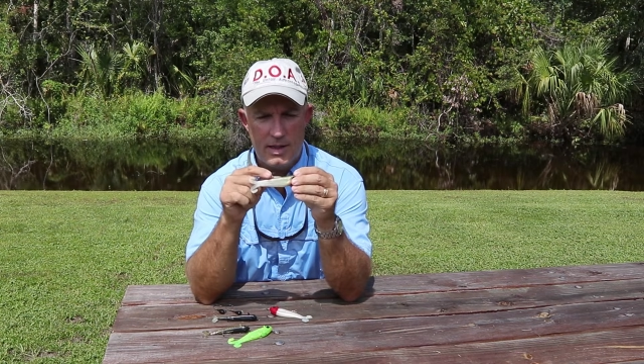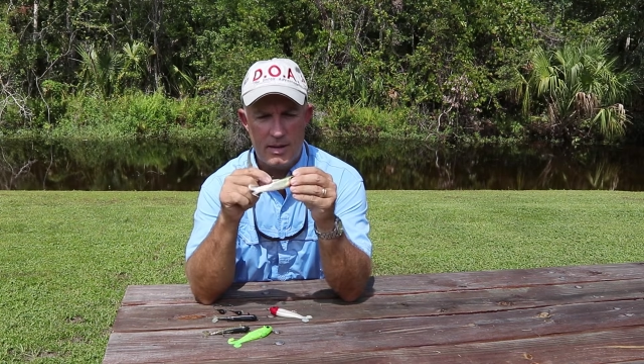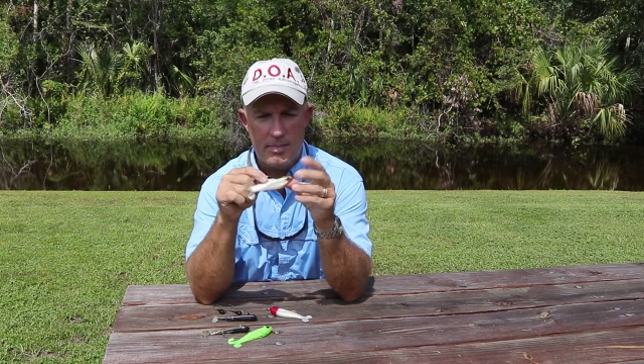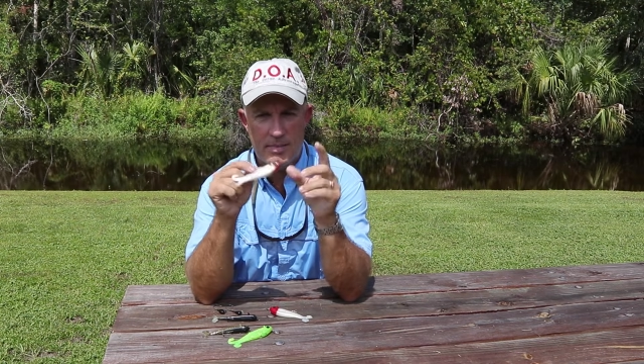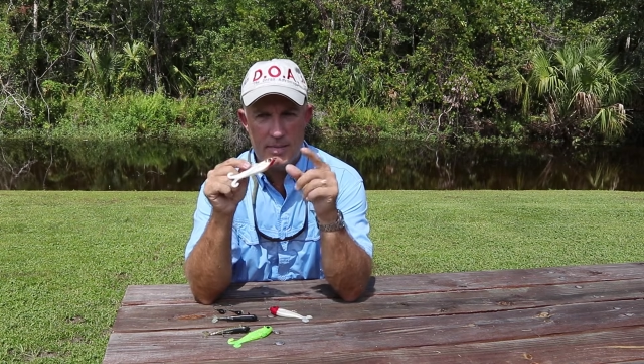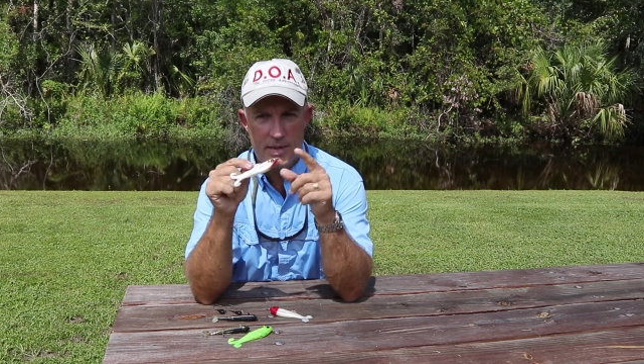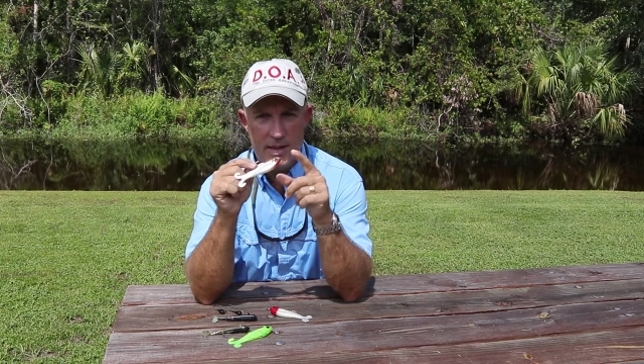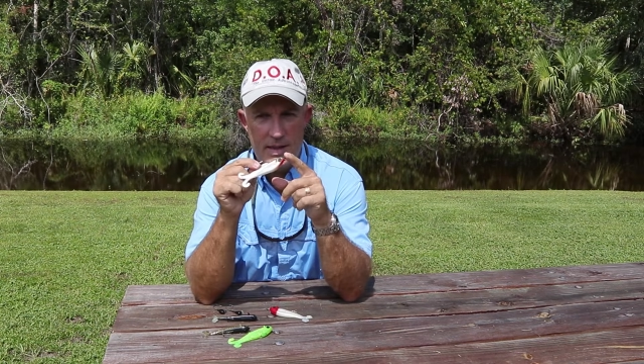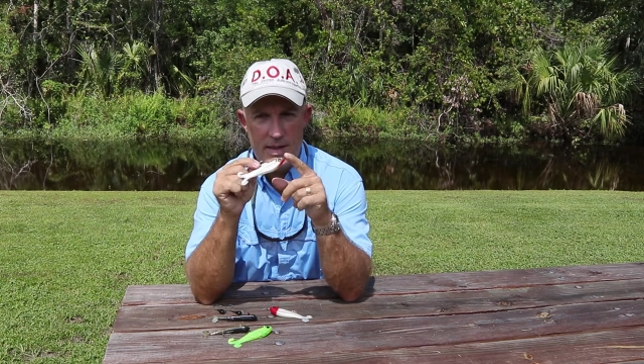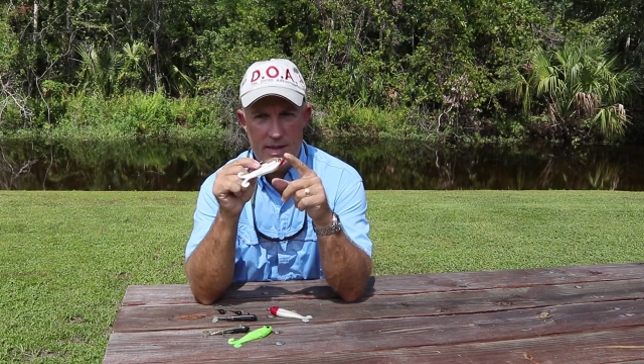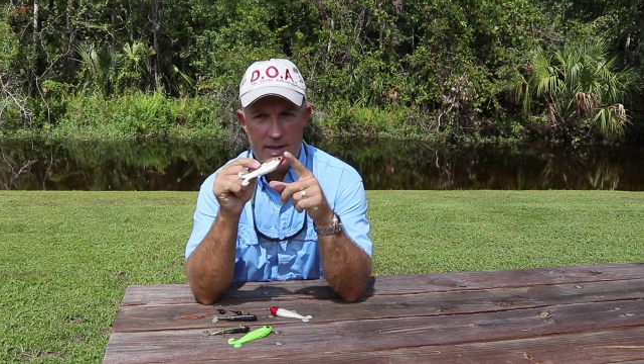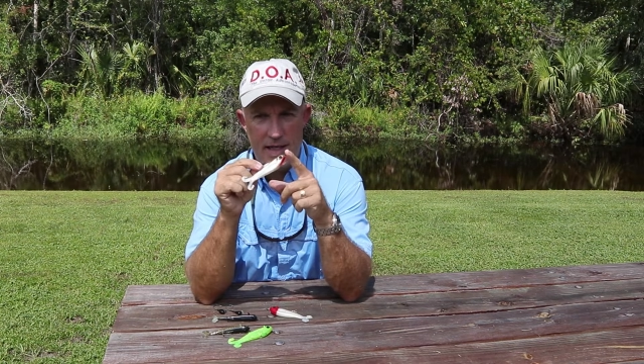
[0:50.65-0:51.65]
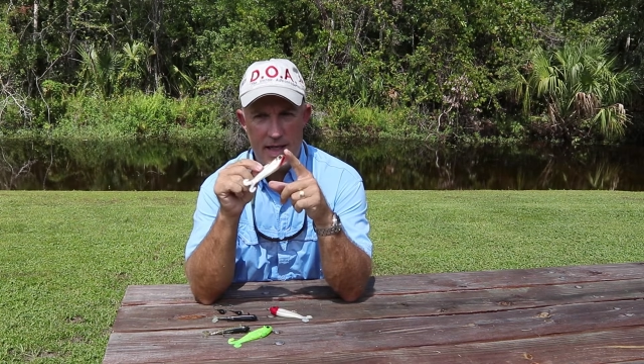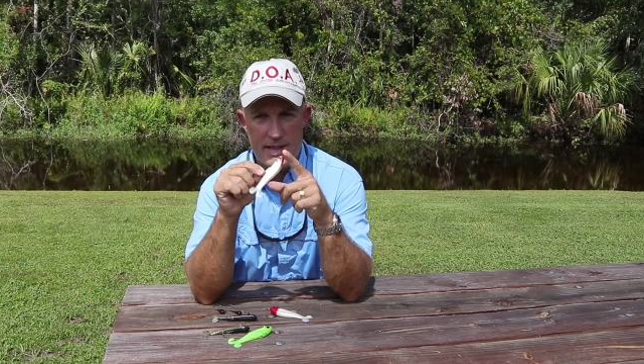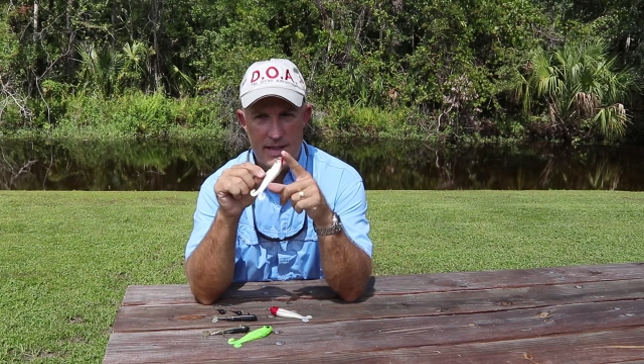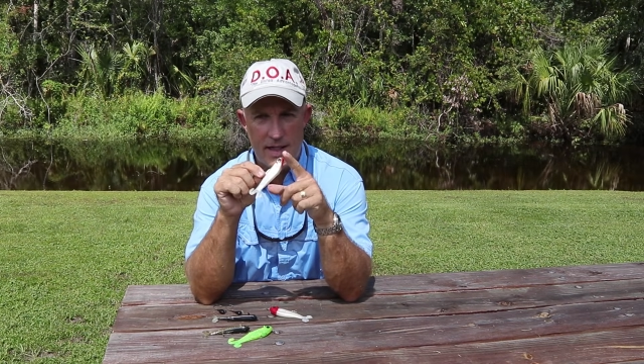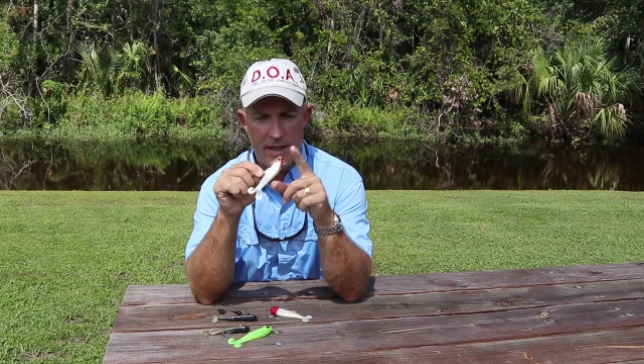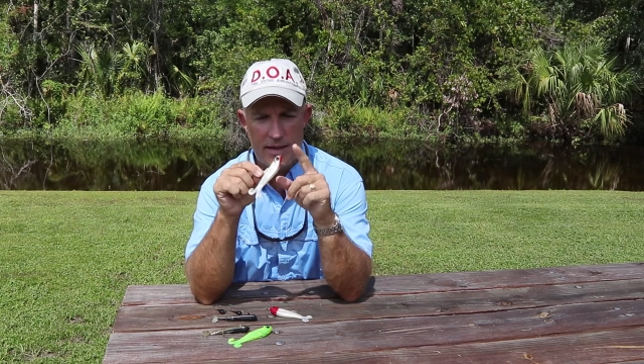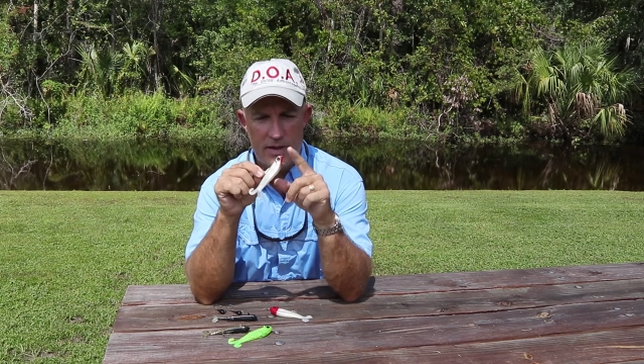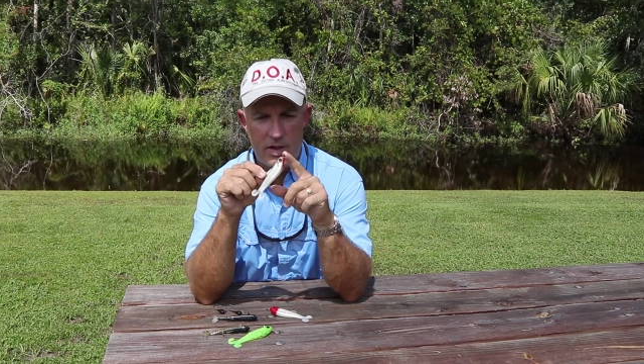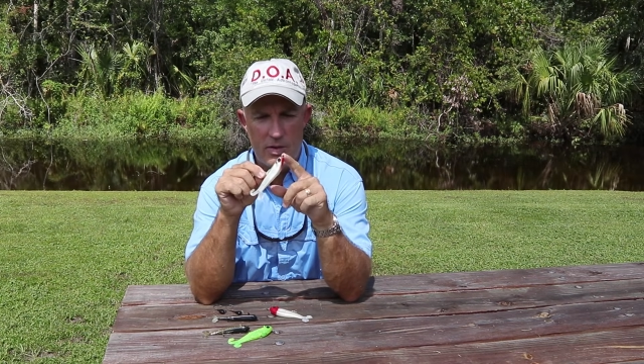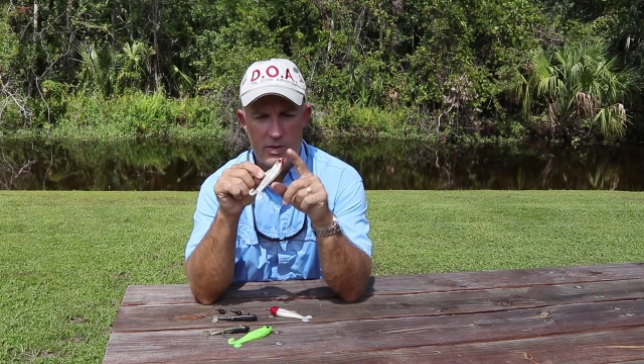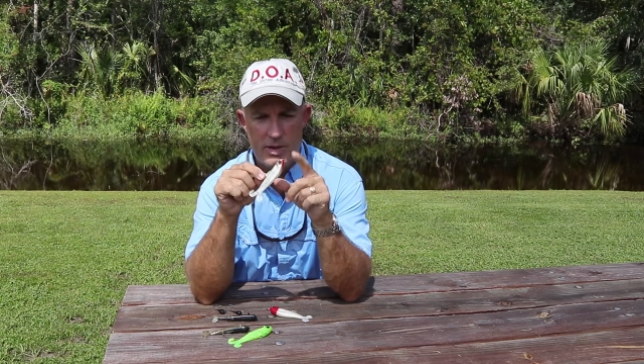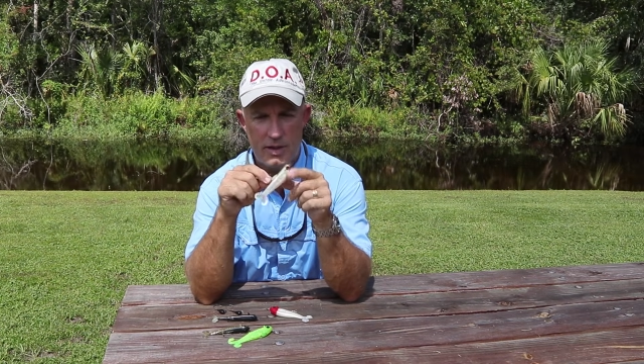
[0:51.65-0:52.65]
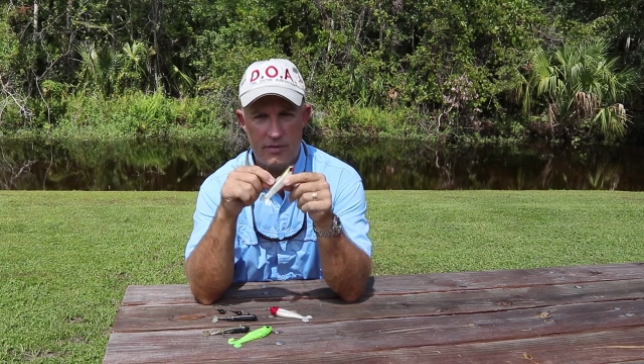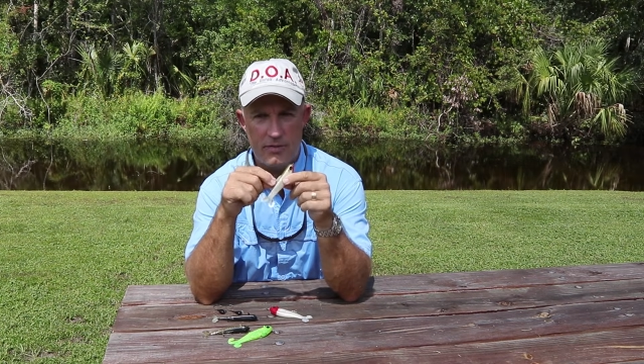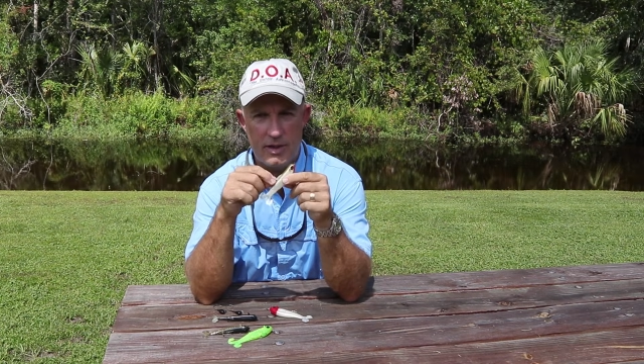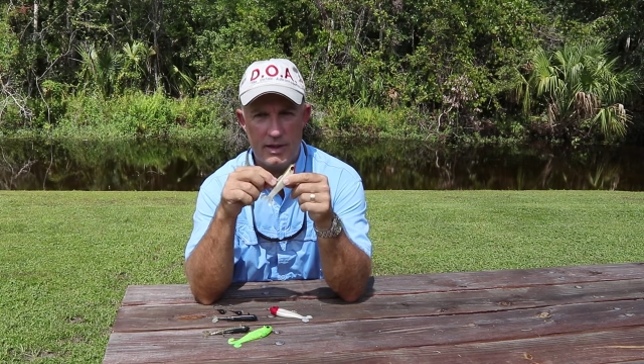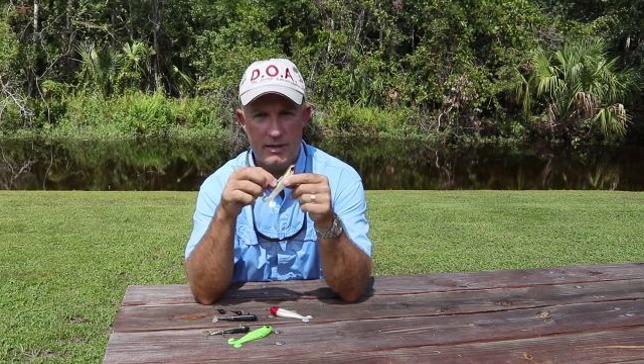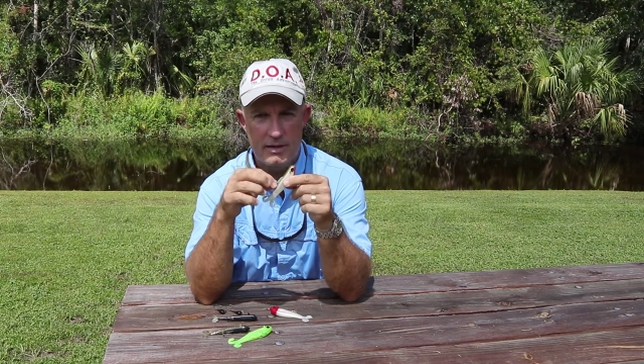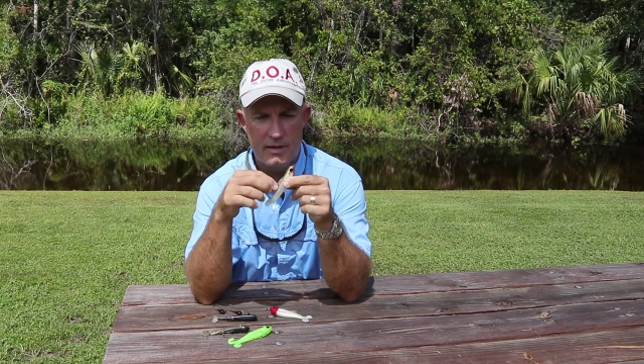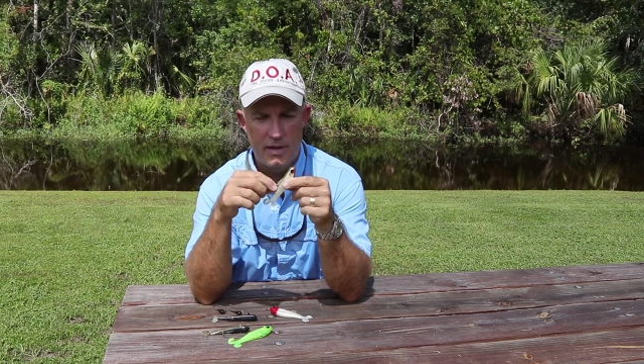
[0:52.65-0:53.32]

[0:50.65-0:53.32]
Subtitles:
up, ties on the nose and the front.